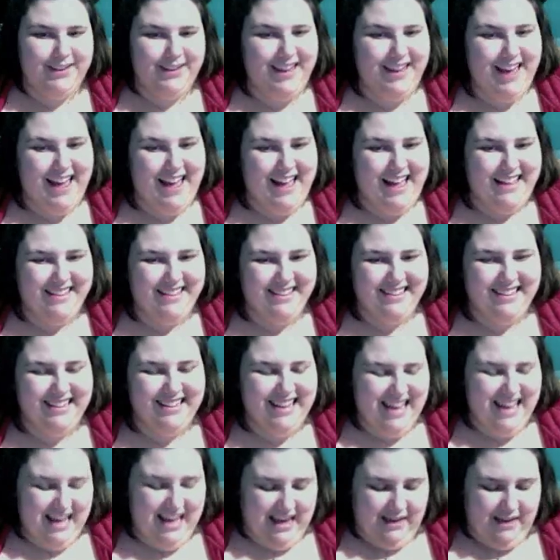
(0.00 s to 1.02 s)
yeah,
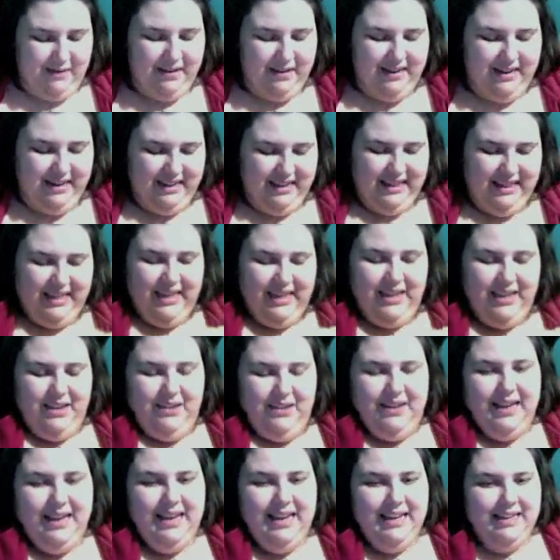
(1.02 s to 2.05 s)
I want to thank
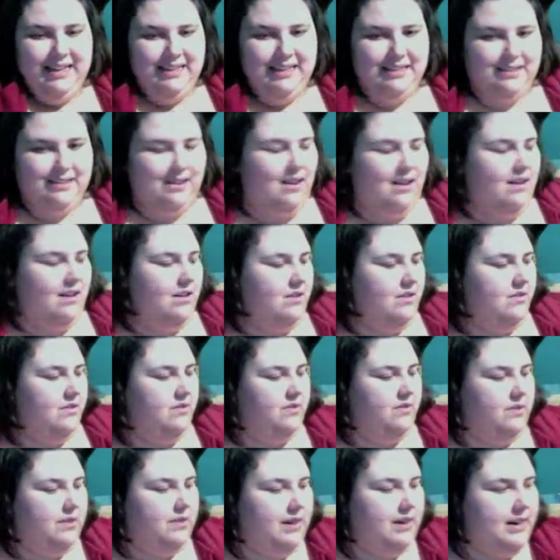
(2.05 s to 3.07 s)
you guys all
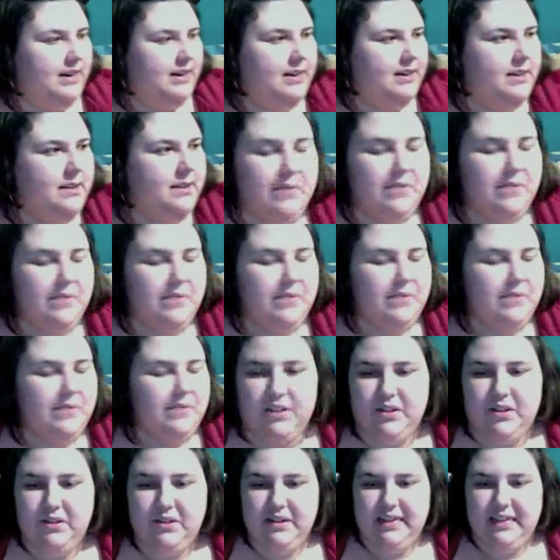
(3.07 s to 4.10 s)
for
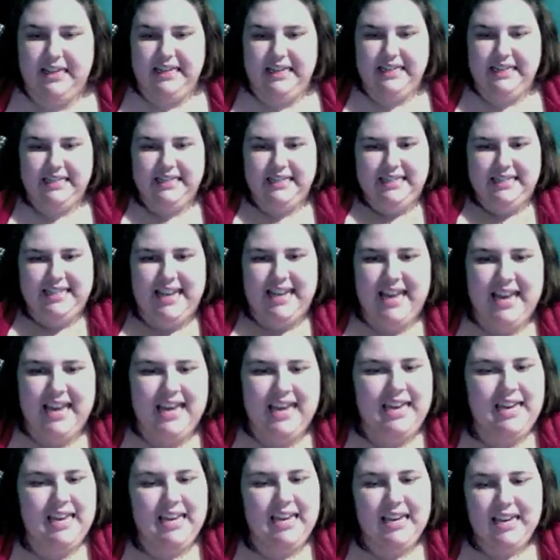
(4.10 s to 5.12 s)
tuning in
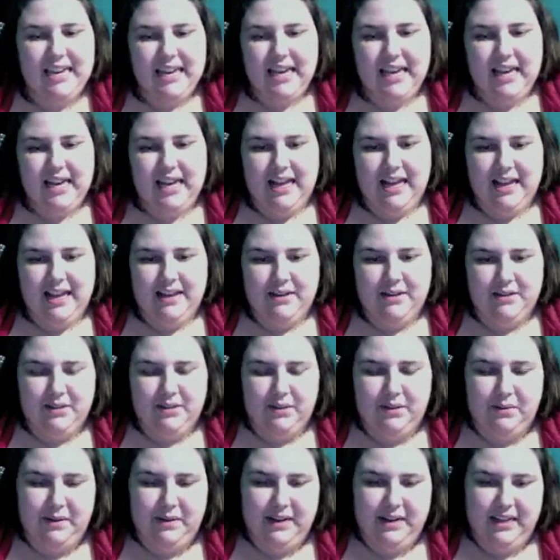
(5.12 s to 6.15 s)
today. I
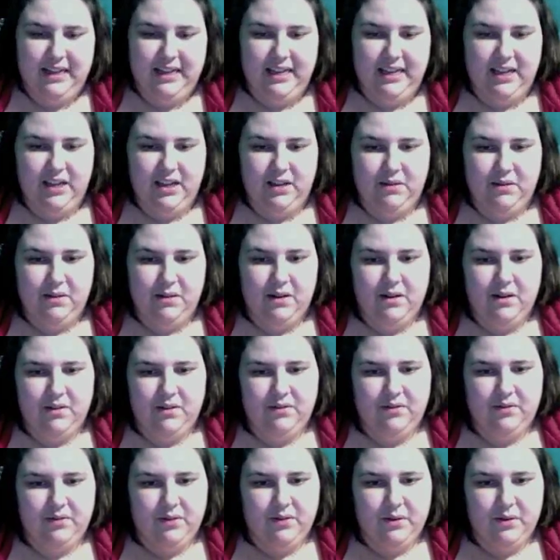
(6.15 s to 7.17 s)
also want to thank you
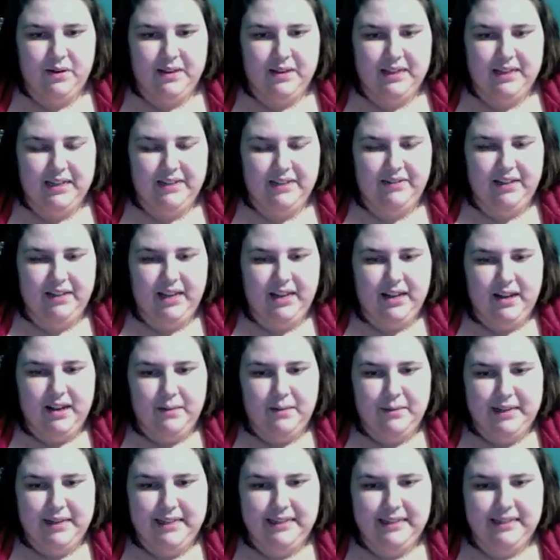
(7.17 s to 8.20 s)
all for the lovely
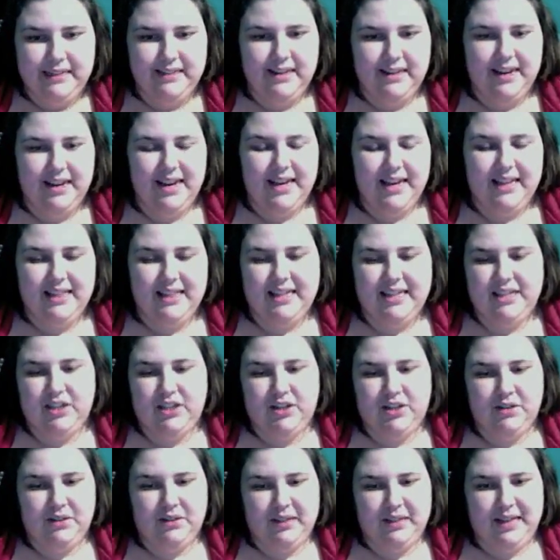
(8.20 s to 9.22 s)
comments
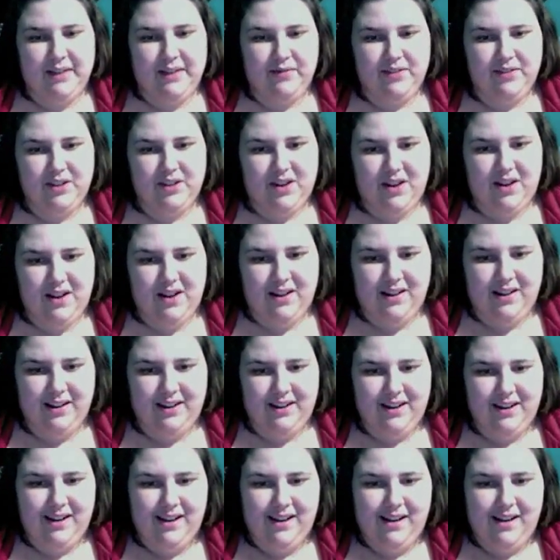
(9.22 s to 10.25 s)
that you left
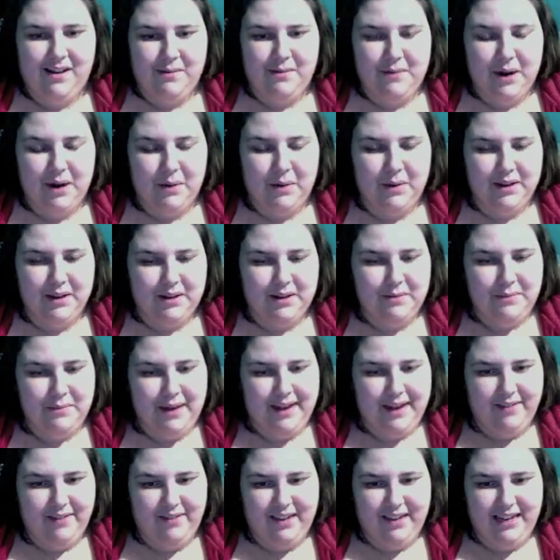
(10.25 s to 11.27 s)
on our welcome
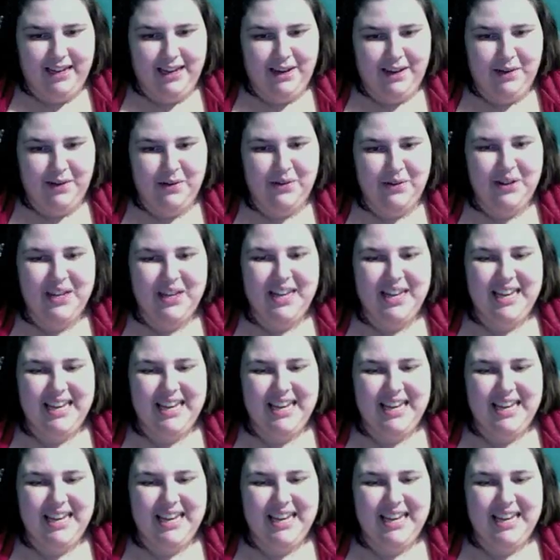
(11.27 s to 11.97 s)
back video.